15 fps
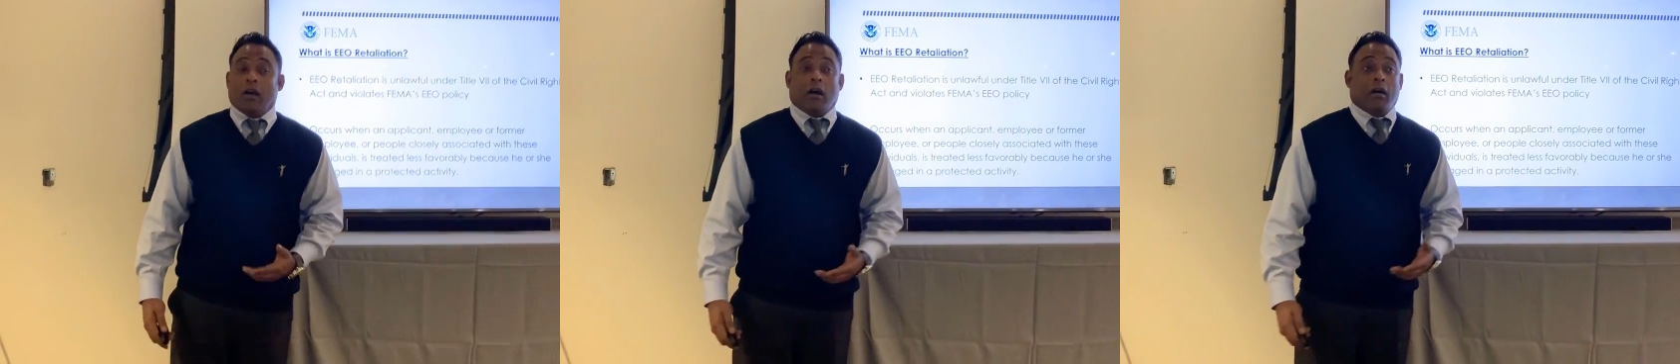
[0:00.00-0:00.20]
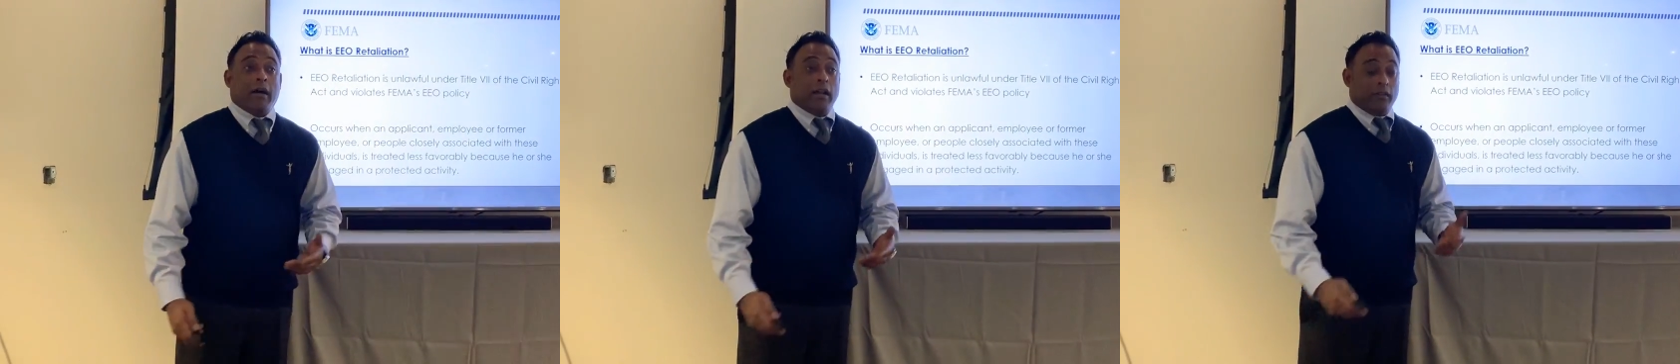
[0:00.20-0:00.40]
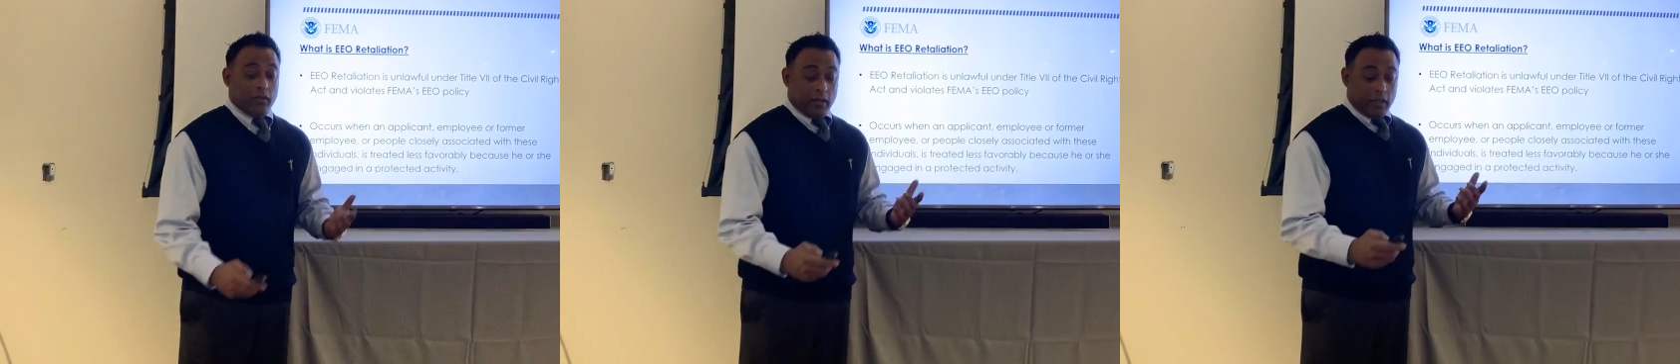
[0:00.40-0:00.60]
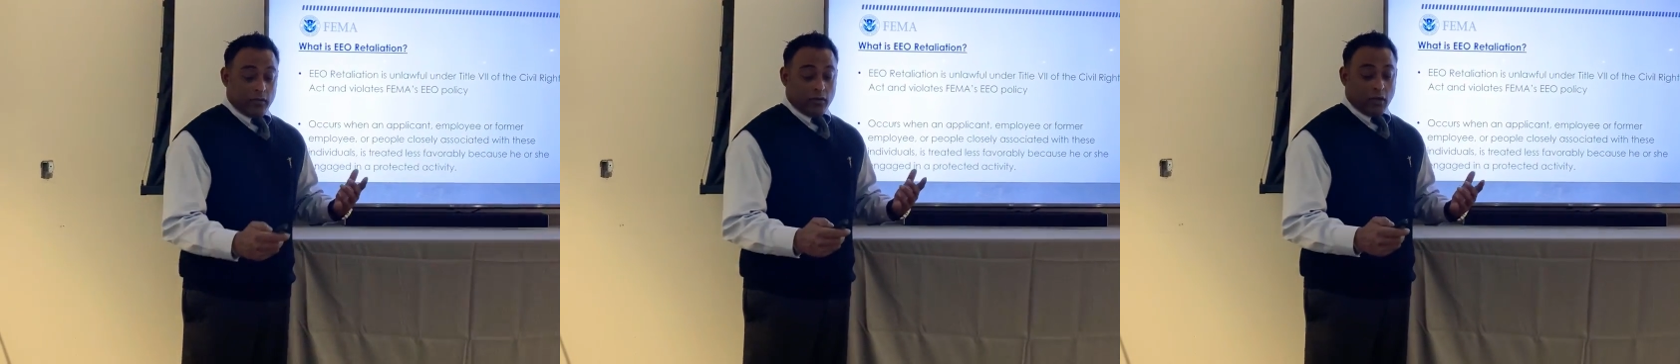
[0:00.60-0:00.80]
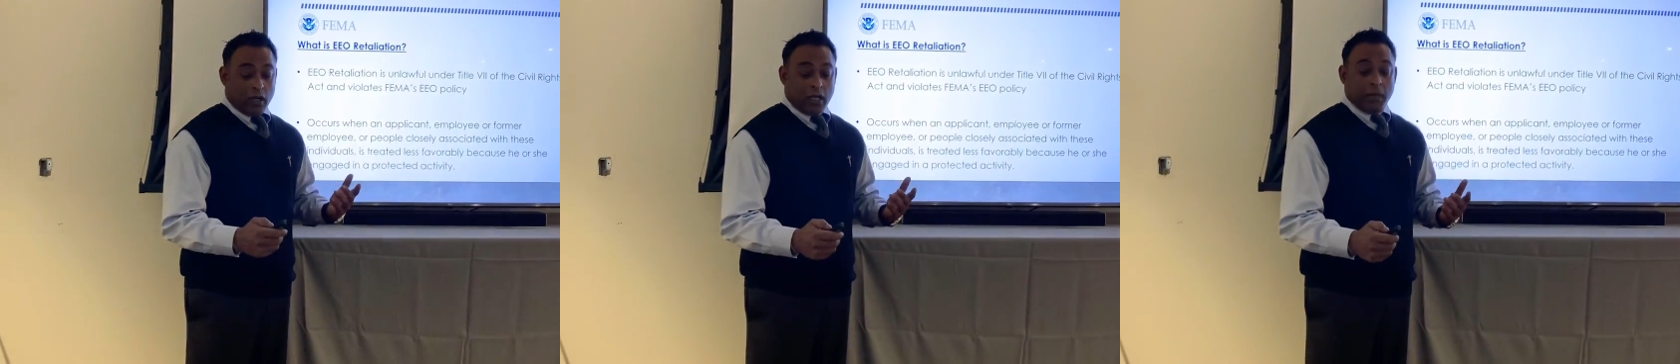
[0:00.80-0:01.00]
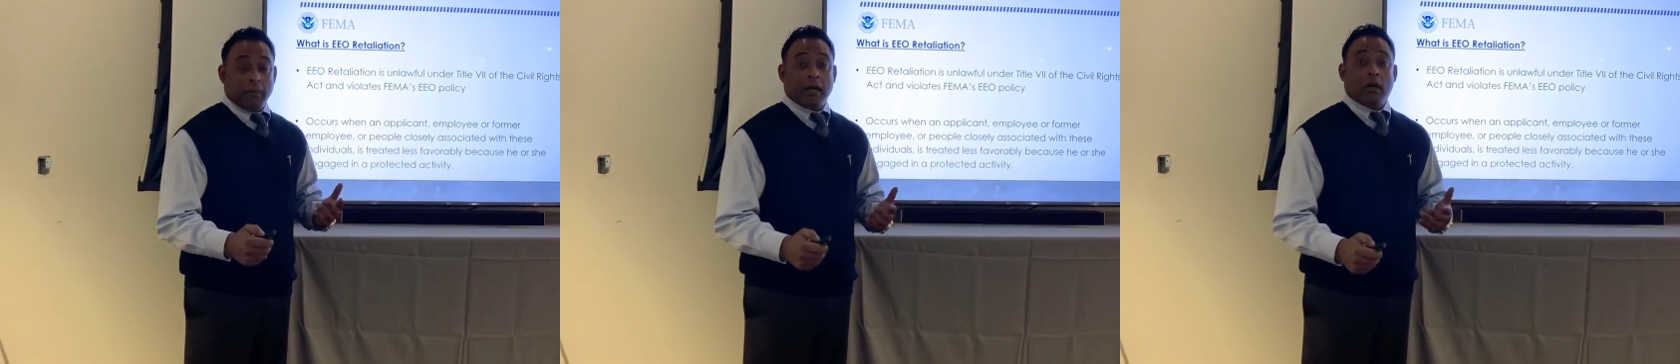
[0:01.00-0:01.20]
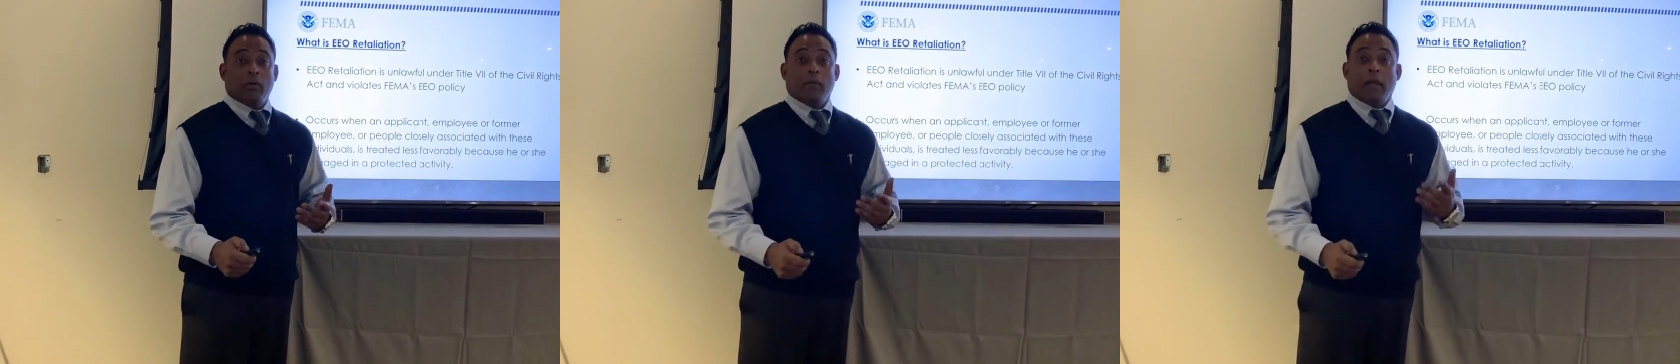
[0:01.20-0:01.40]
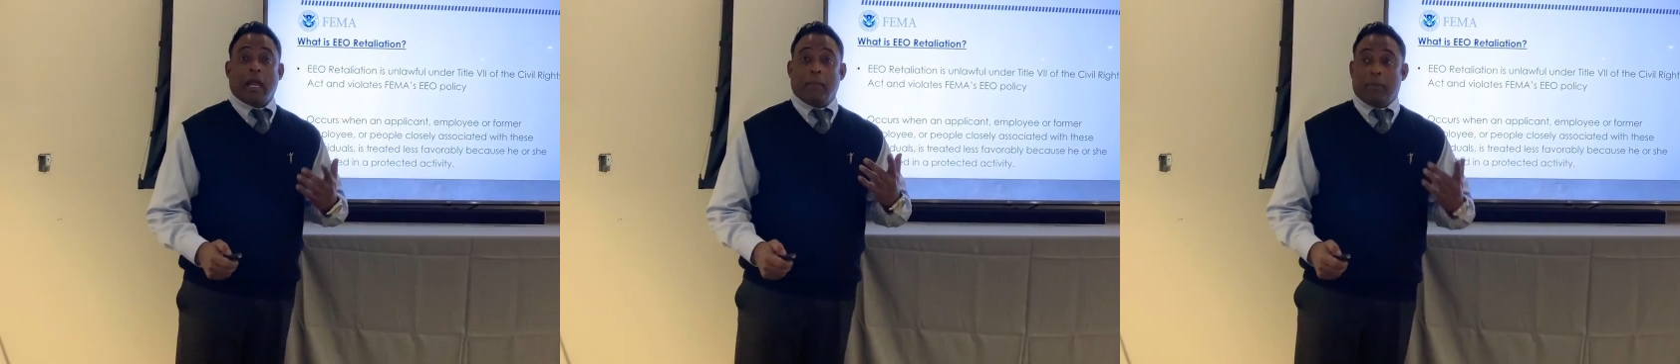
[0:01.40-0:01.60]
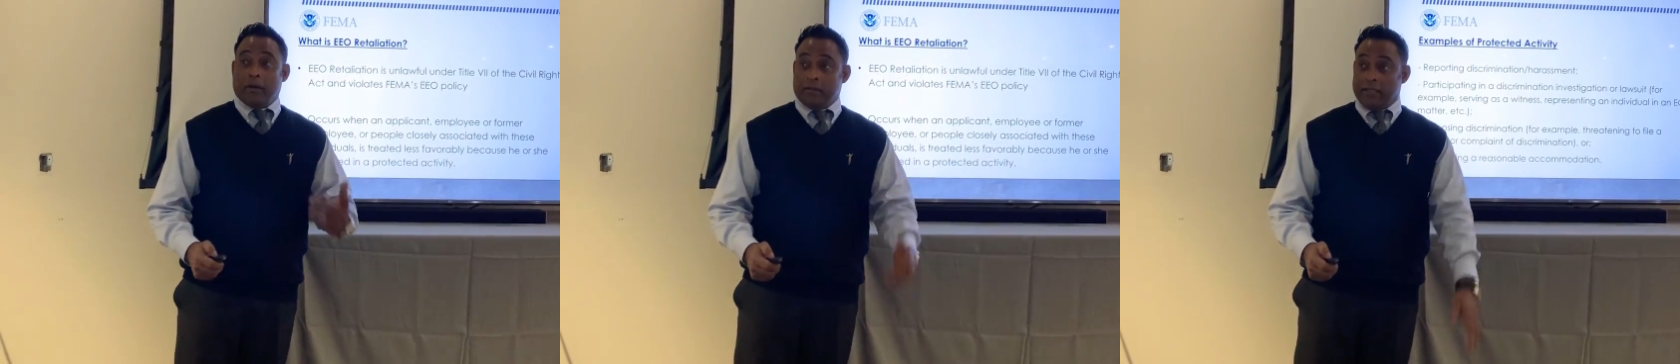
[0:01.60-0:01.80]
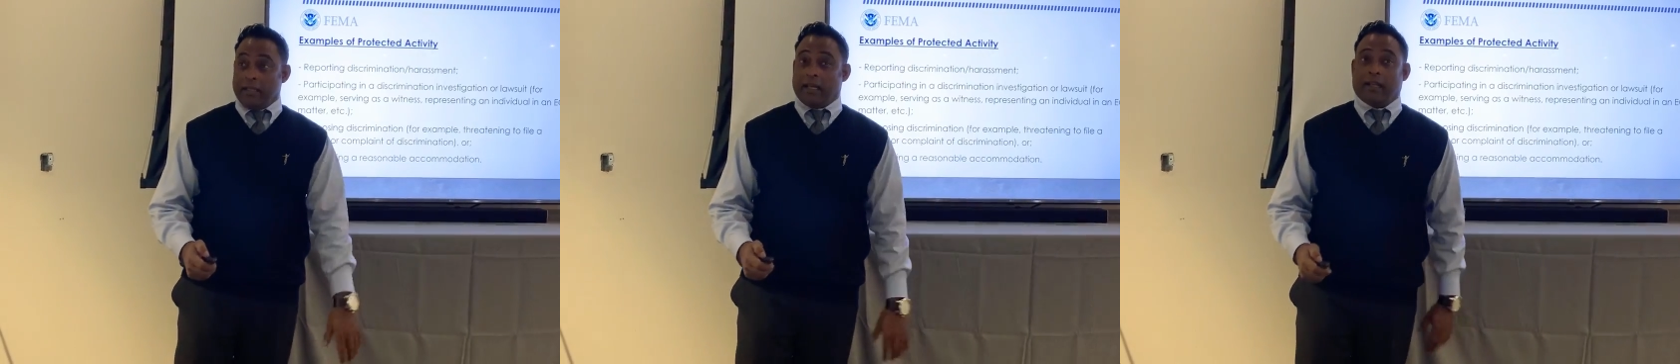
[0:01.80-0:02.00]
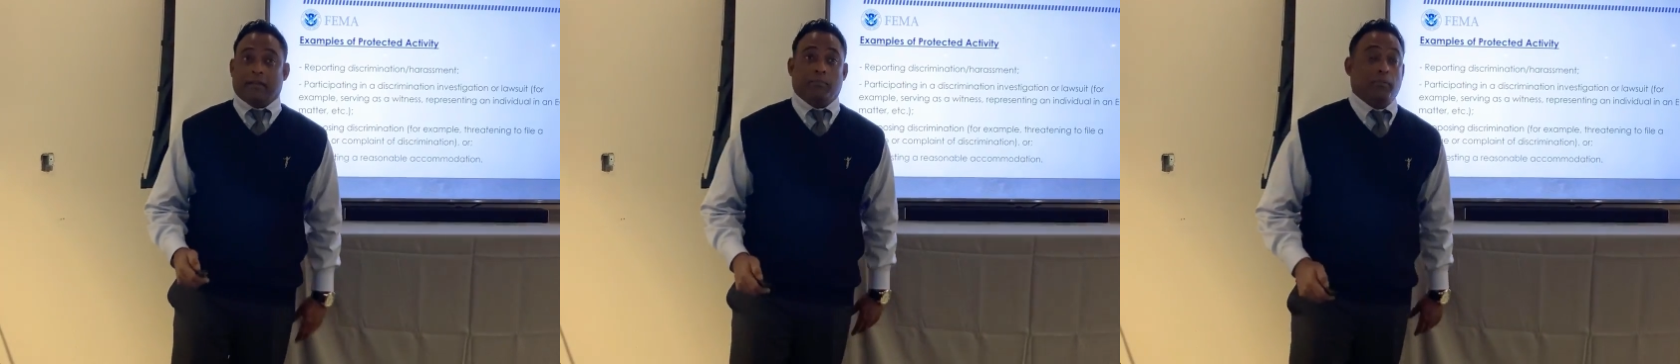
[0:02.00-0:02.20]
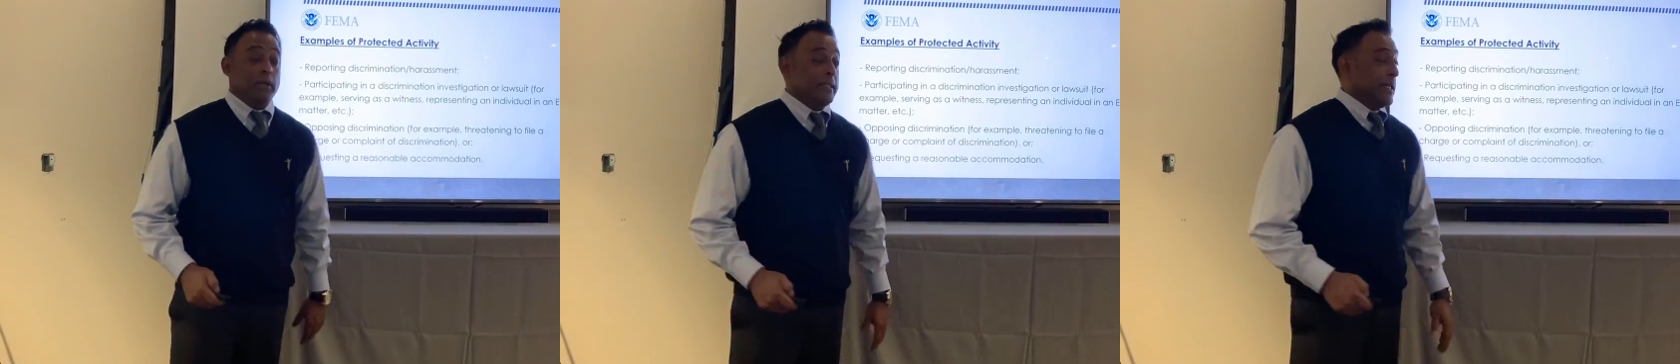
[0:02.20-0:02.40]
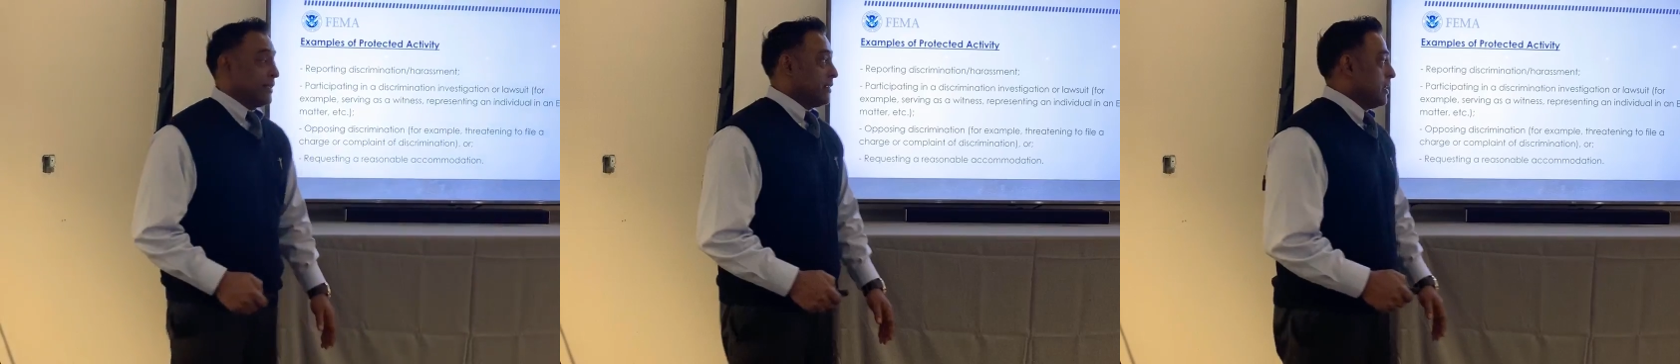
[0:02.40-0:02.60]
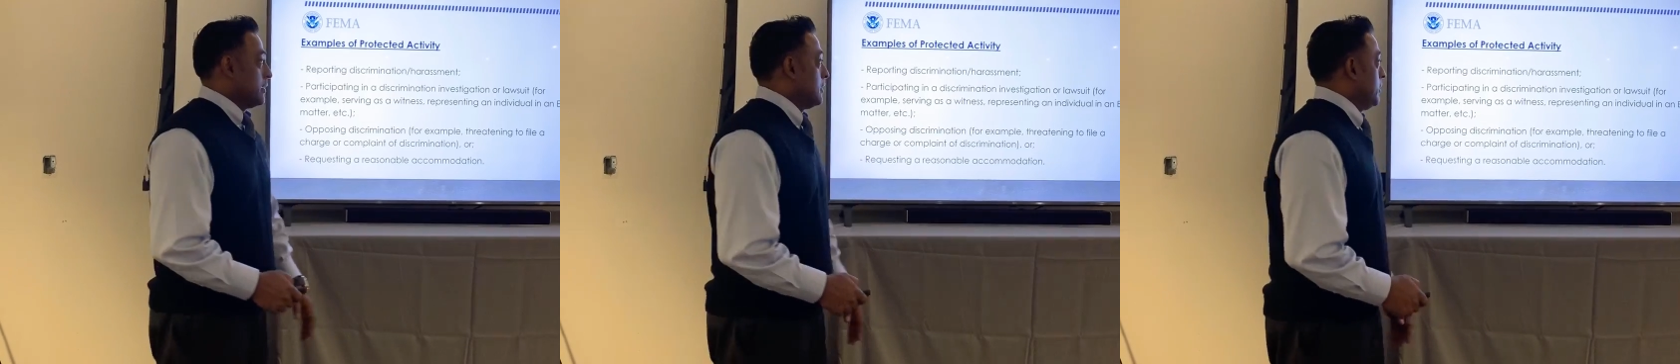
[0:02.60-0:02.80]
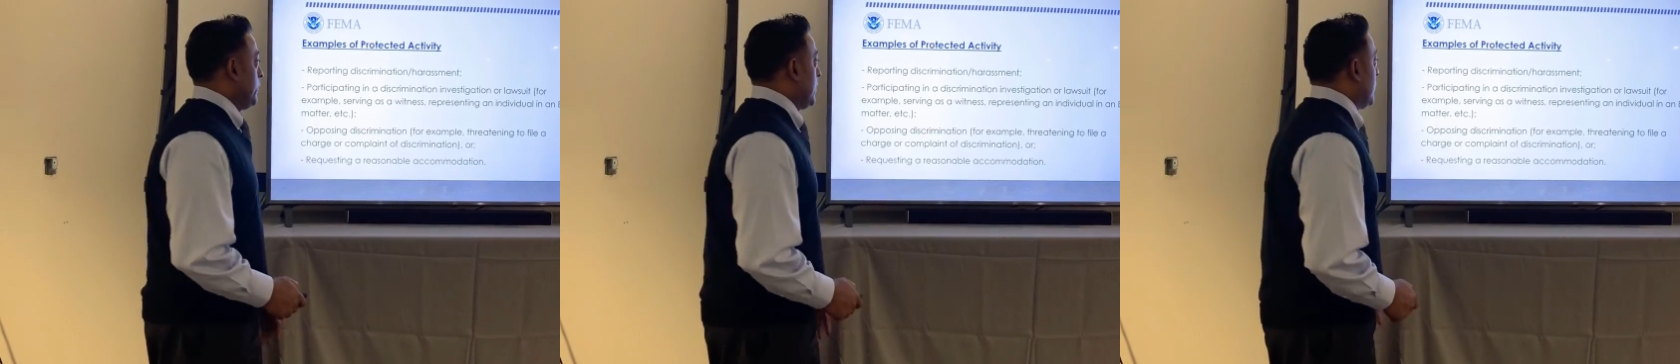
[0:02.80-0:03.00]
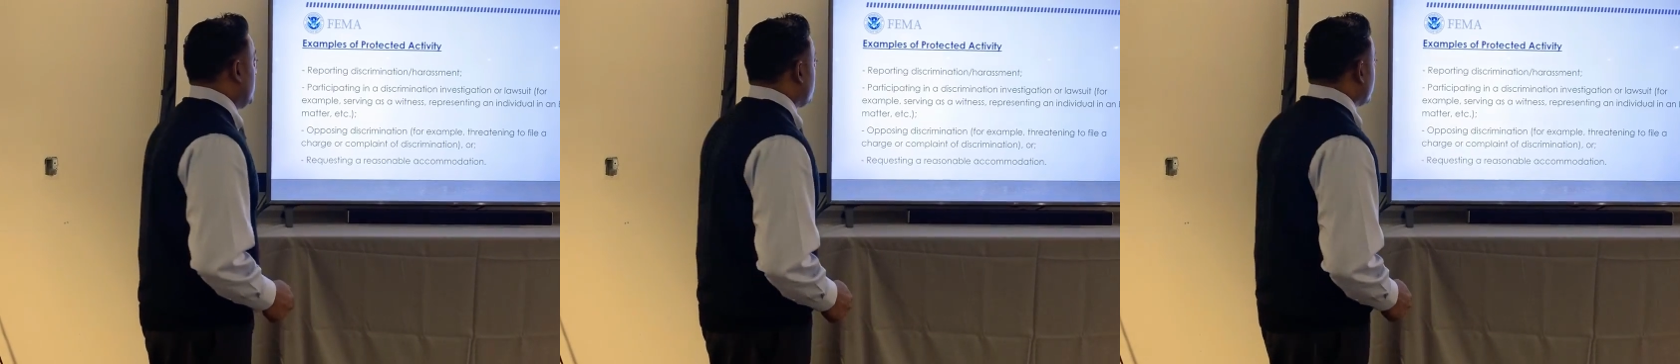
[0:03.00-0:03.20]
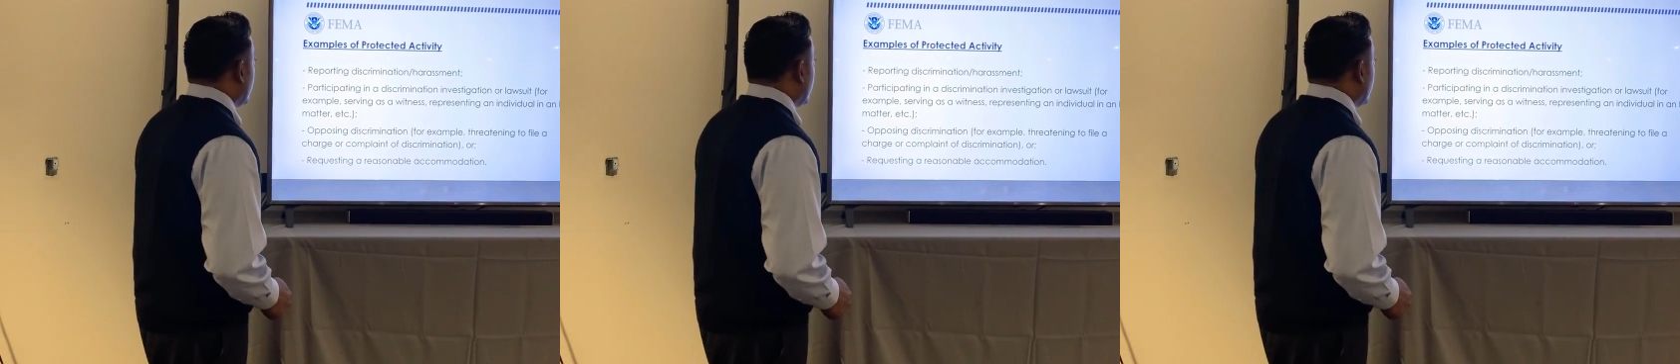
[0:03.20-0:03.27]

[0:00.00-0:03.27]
All right, so let's talk about a protected activity.